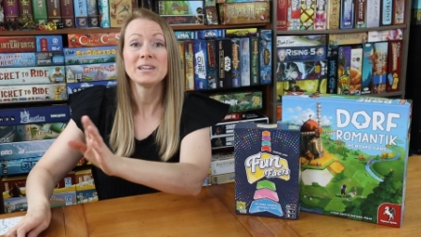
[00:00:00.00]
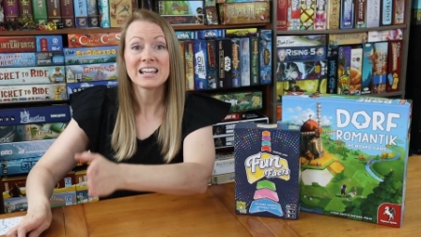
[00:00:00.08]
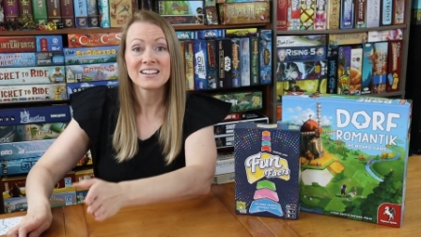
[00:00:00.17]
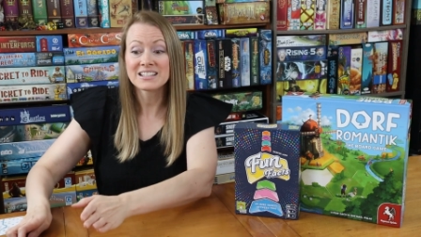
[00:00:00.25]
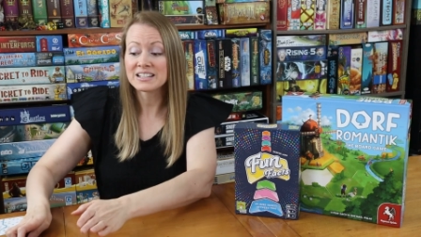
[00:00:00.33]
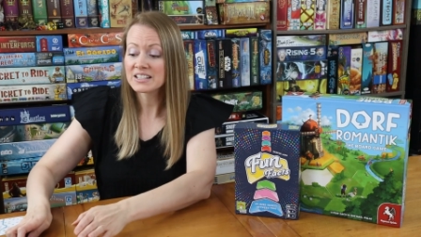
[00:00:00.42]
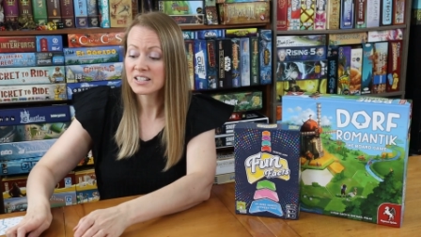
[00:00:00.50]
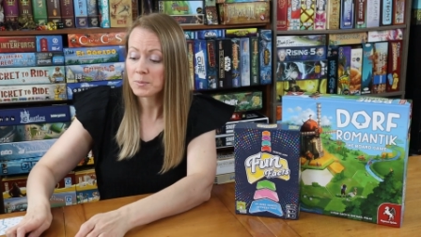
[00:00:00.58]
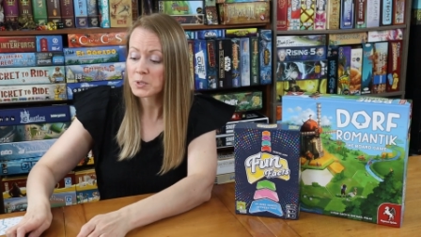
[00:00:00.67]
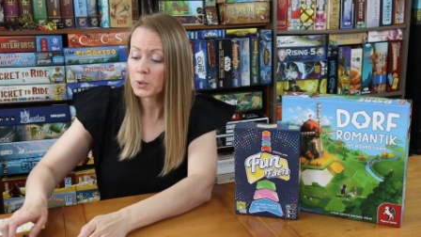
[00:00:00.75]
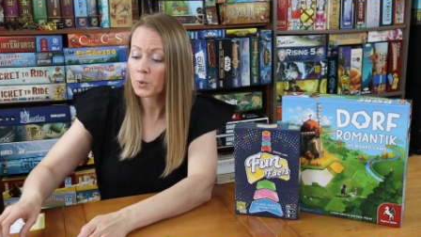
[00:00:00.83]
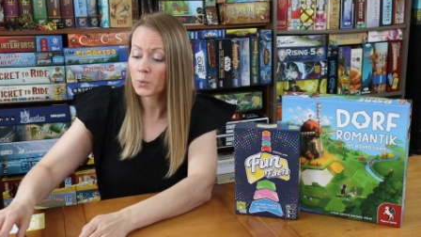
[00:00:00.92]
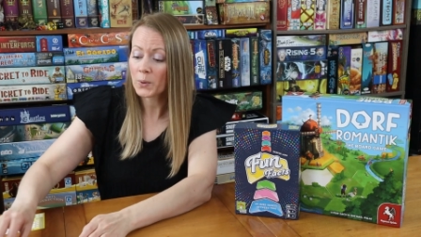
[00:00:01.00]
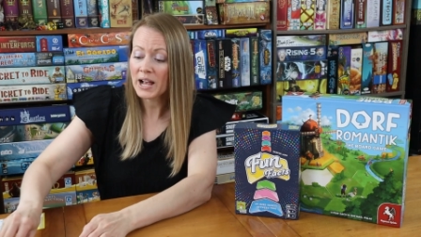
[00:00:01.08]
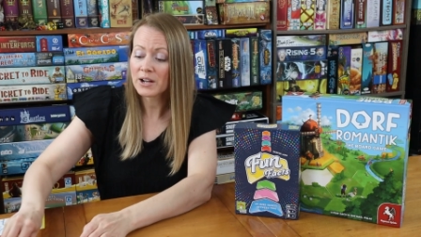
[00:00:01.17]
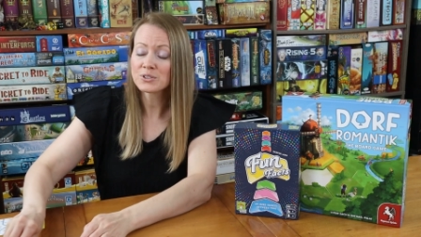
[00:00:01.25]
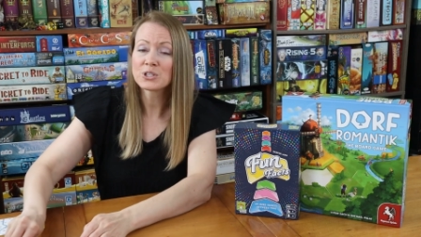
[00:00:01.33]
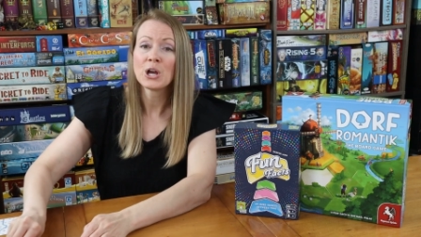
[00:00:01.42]
because in subsequent
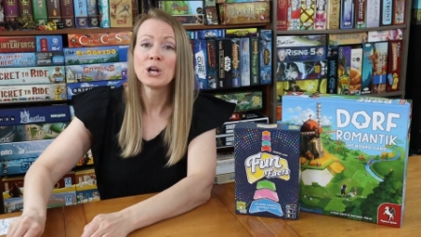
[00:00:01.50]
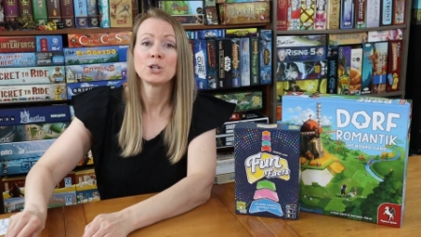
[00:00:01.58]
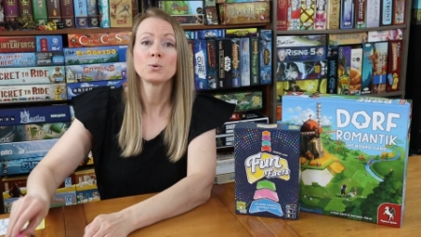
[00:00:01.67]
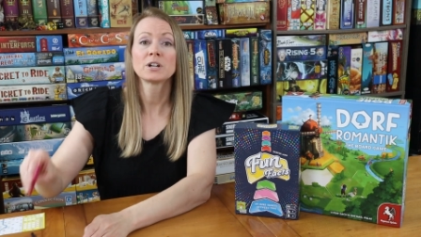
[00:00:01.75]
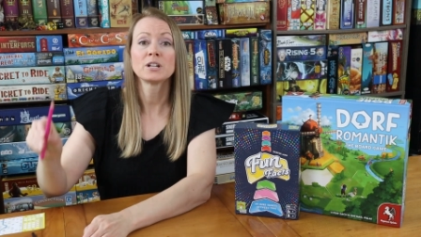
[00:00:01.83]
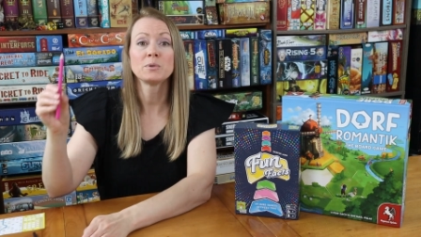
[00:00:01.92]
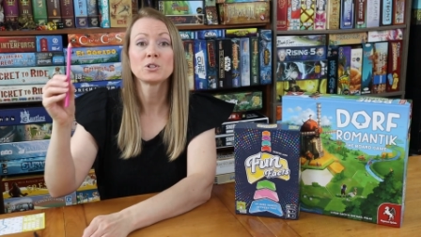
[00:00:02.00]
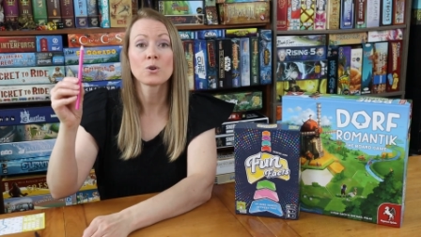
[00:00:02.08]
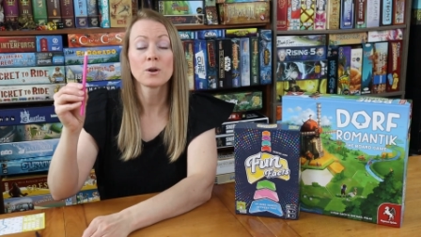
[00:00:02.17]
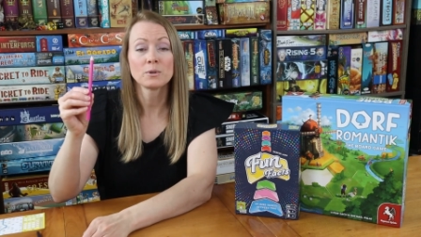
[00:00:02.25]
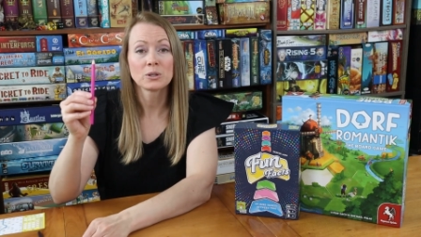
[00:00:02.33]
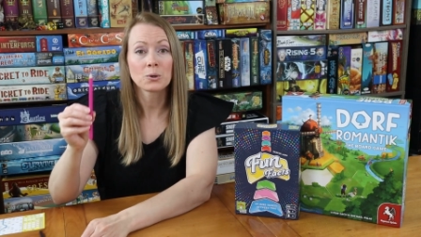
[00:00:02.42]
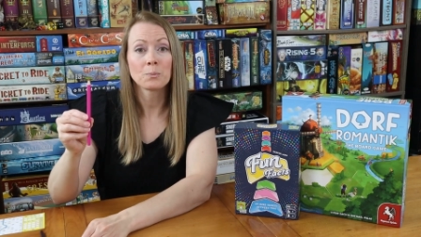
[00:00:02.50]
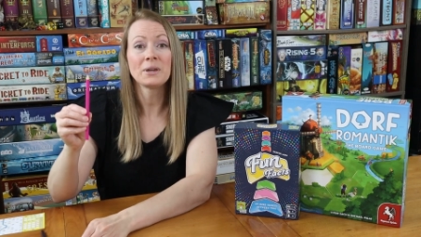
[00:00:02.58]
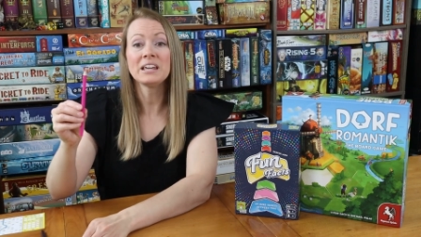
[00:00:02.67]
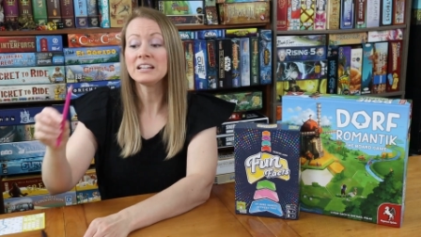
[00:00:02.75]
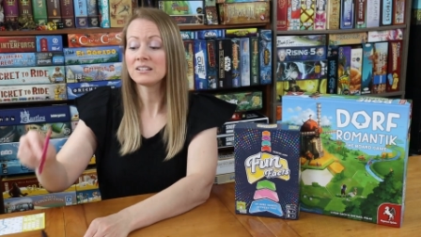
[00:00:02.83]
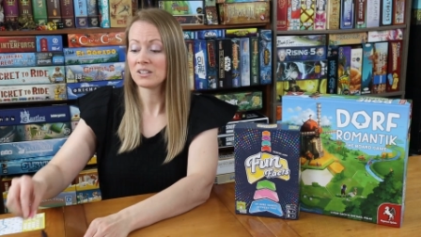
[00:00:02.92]
rounds, you're going to be drawing with your
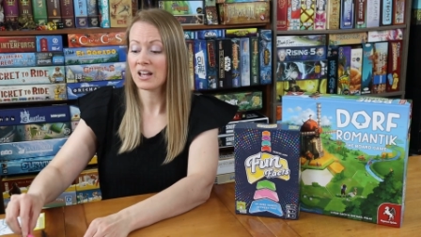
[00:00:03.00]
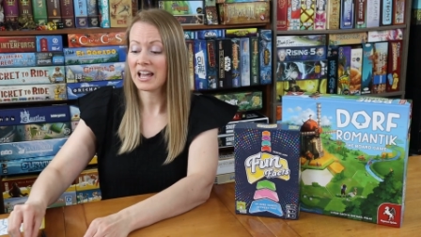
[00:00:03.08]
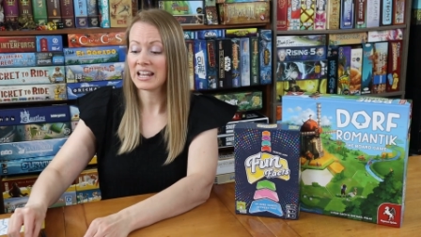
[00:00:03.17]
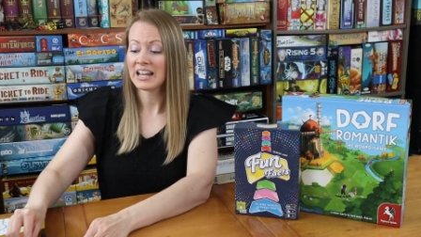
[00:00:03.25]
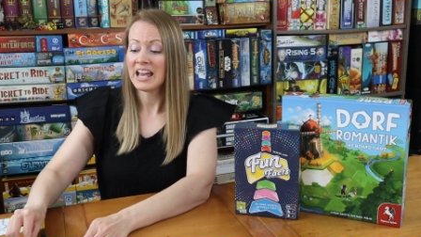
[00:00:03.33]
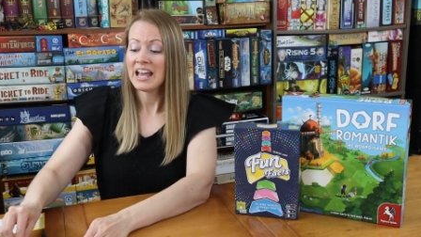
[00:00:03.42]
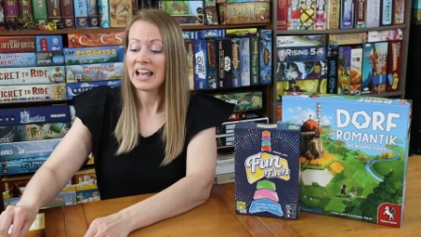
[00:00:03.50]
pink line,